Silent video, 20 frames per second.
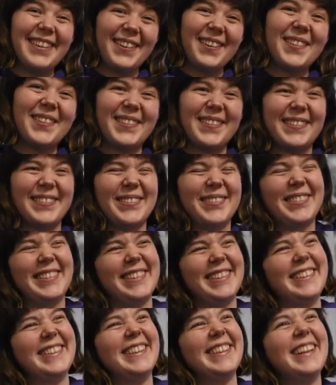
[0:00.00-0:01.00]
No.
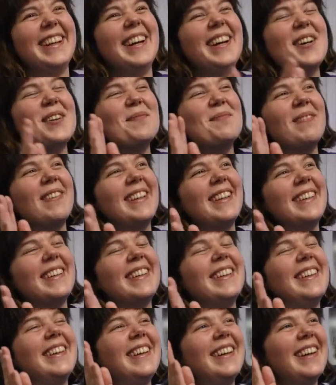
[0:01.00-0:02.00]
But
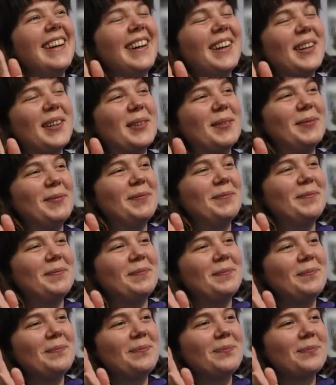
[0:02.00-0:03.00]

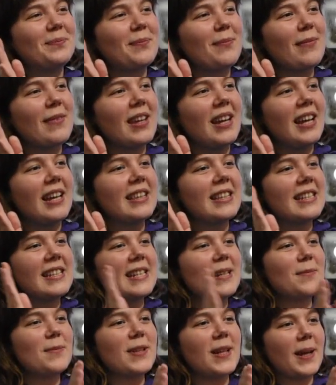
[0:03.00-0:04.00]
at the
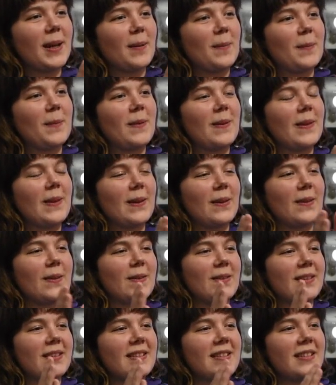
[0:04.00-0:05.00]
same time,
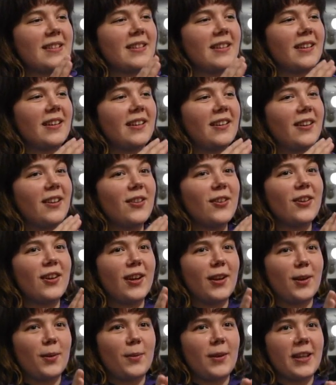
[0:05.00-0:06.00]
there's another
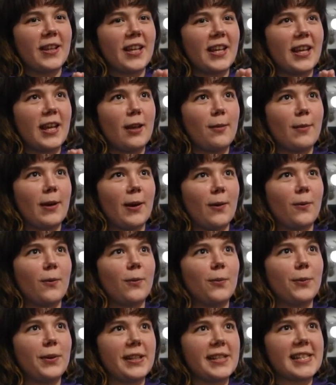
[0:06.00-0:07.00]
anime that came
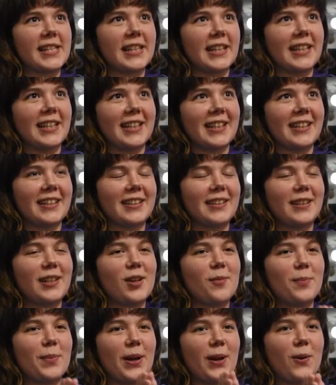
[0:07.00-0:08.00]
out recently
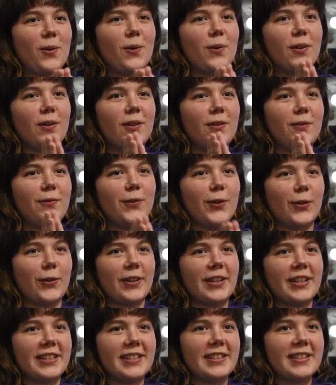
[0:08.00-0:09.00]
about
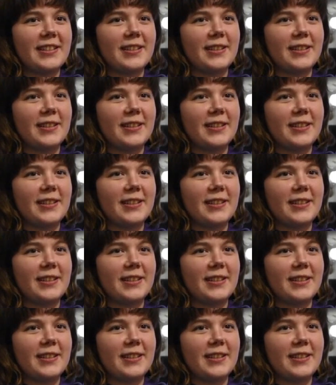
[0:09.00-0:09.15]
furries.